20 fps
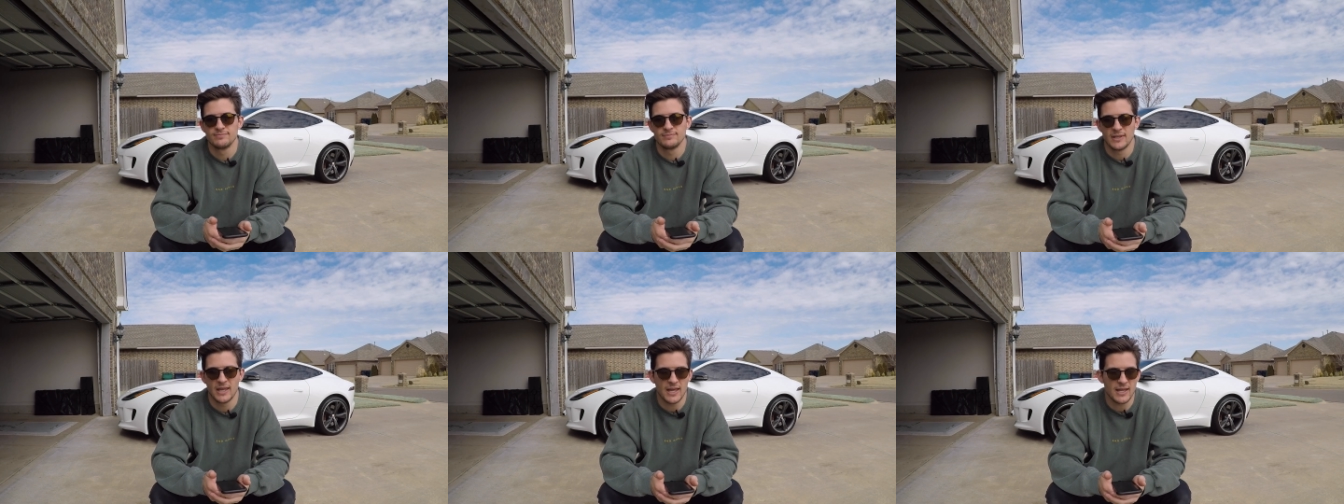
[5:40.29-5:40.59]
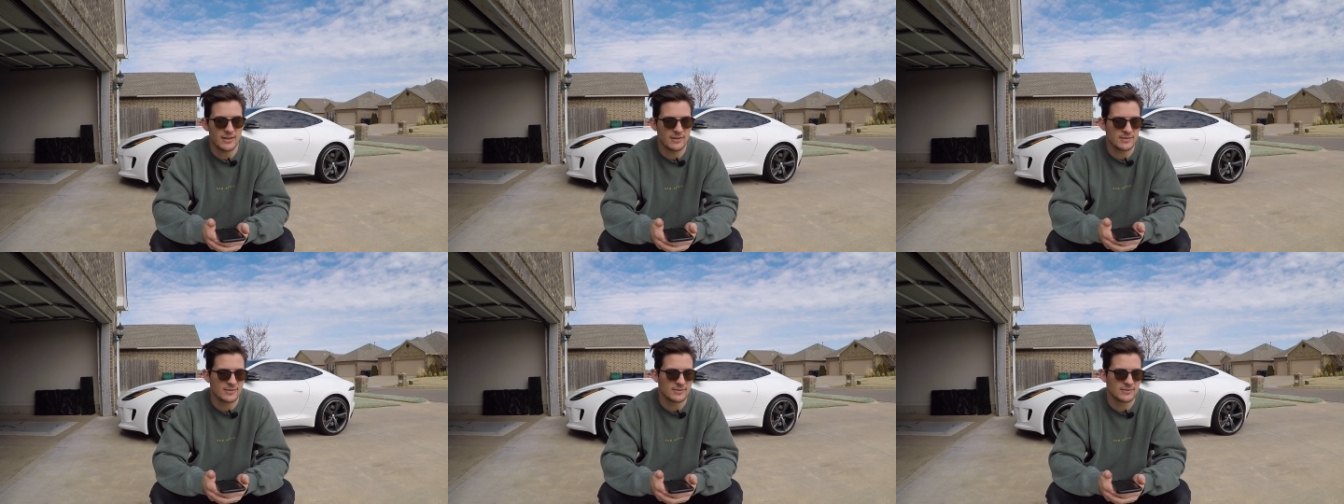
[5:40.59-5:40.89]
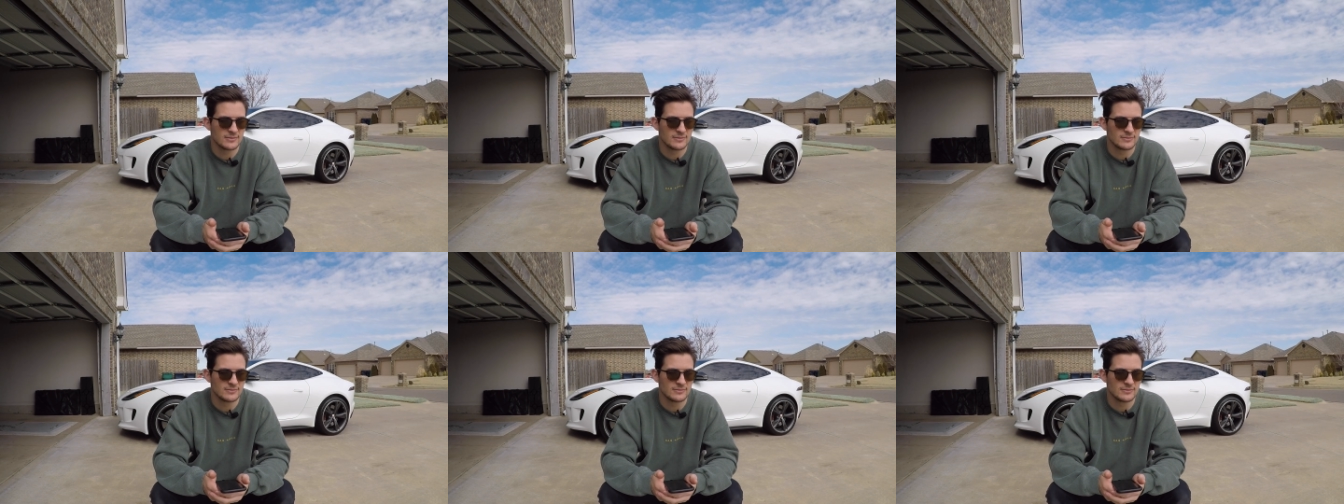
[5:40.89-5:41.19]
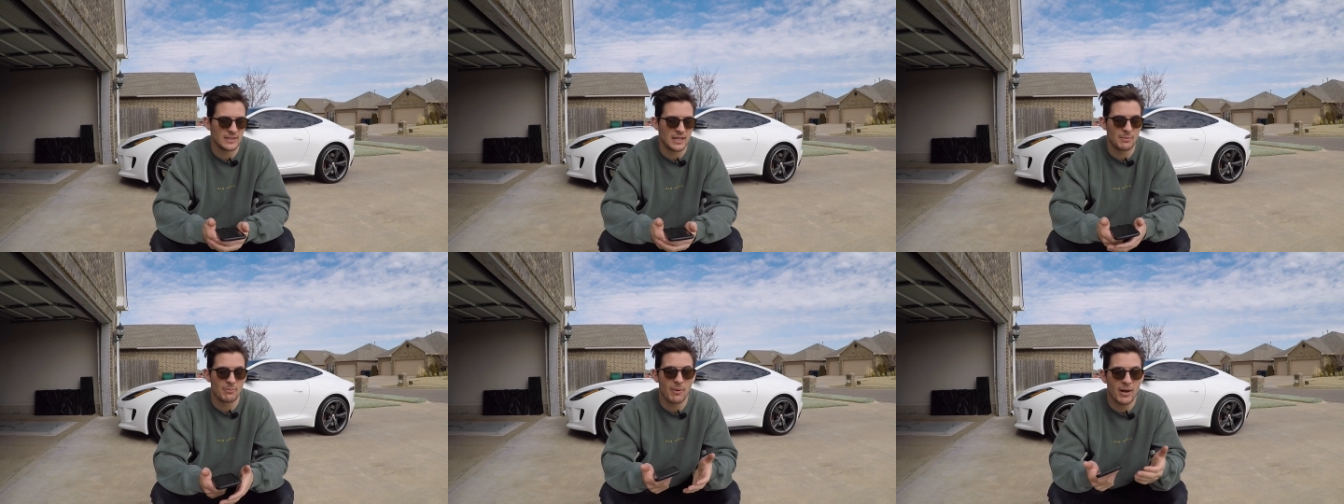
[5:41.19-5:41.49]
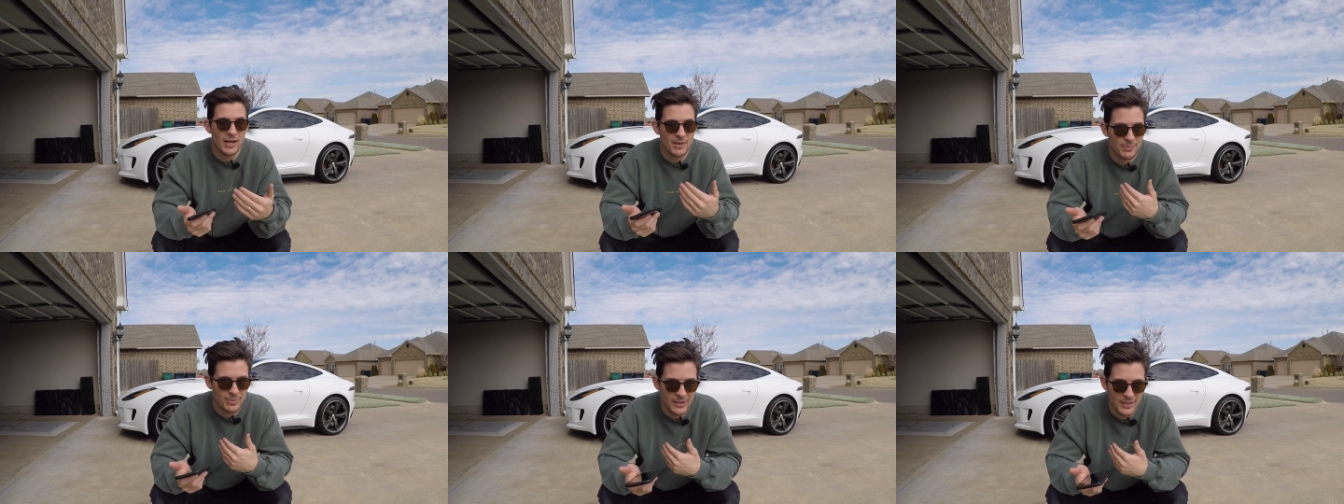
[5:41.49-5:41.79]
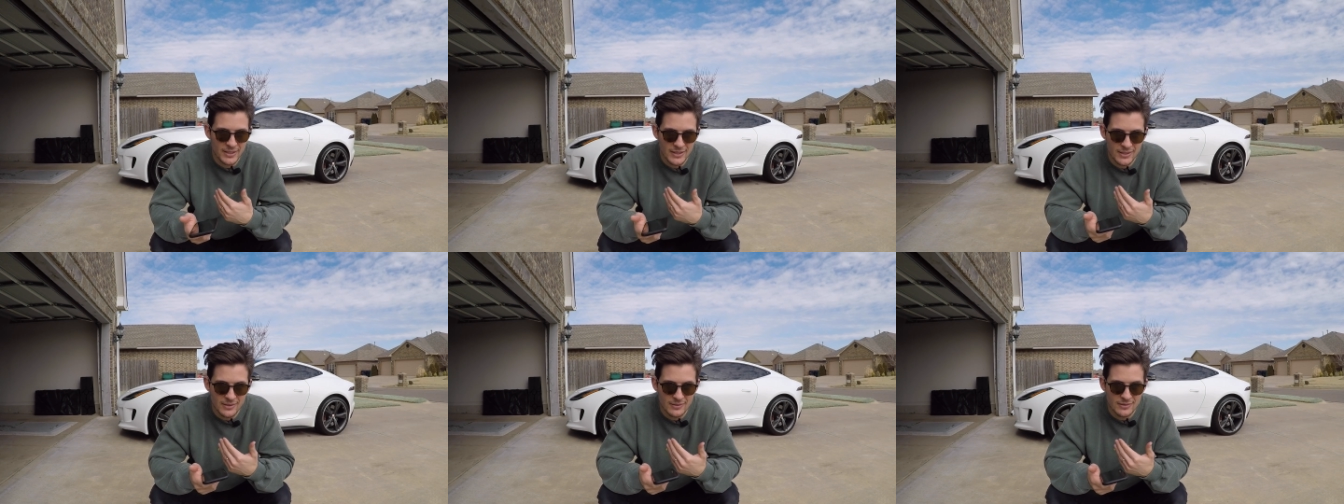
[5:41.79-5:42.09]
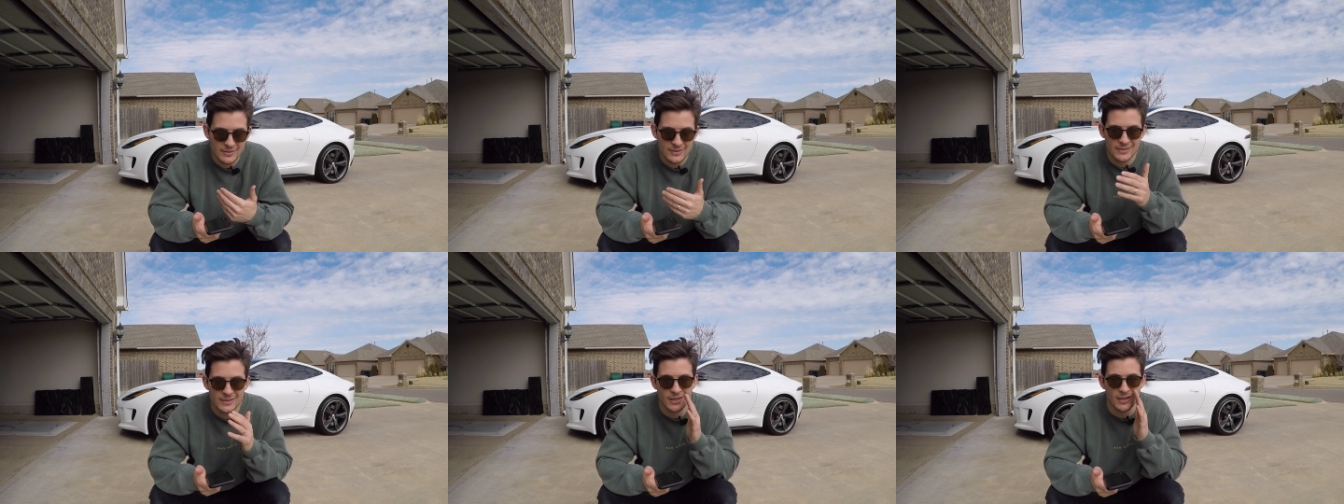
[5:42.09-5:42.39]
And in my opinion,
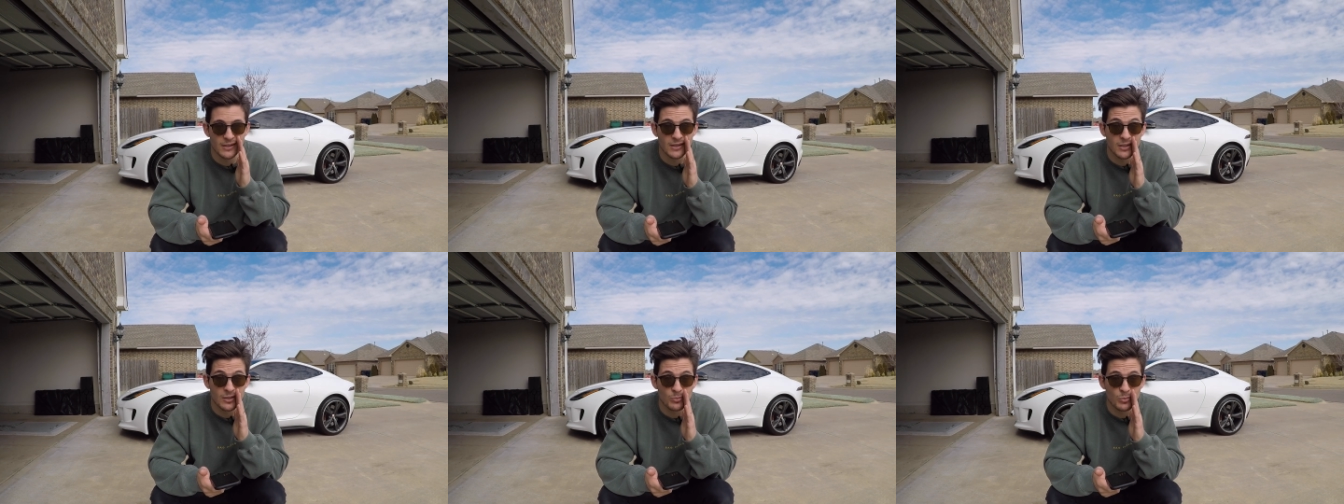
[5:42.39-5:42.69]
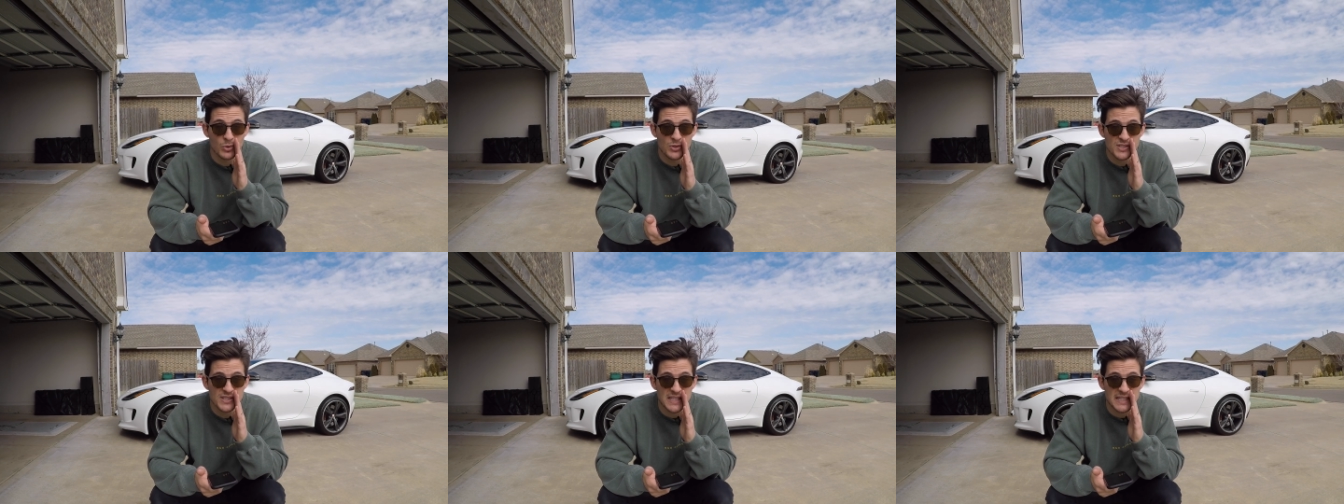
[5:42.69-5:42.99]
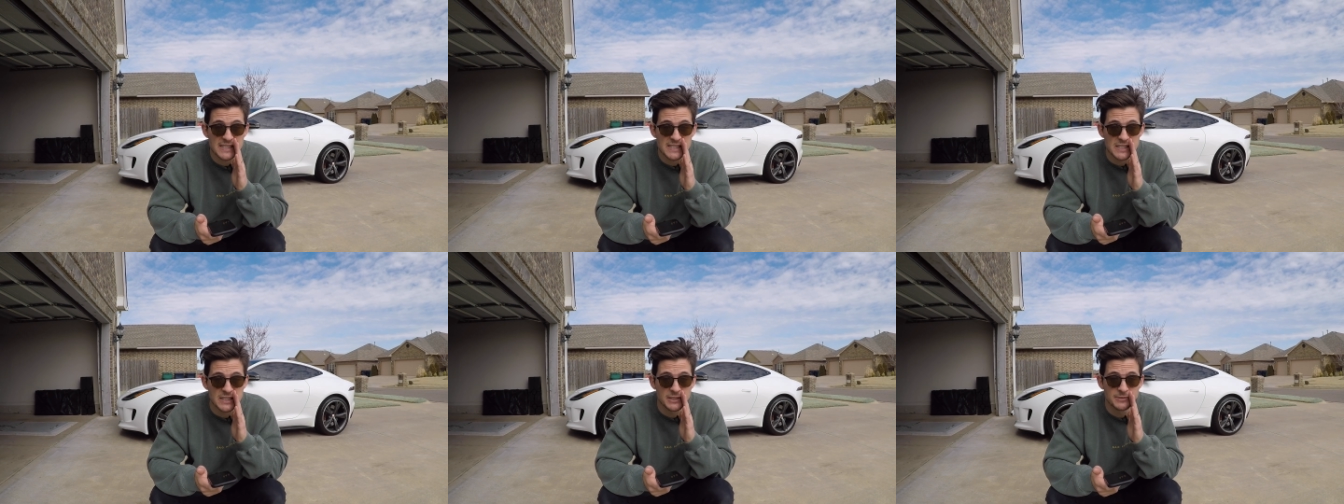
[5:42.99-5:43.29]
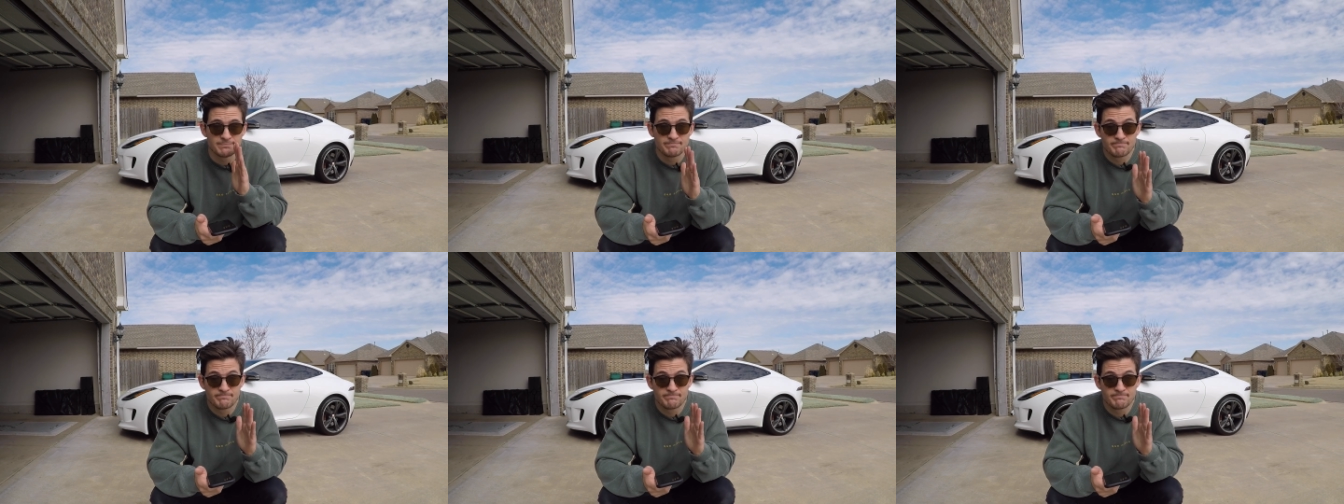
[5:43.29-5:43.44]
a little more sexy.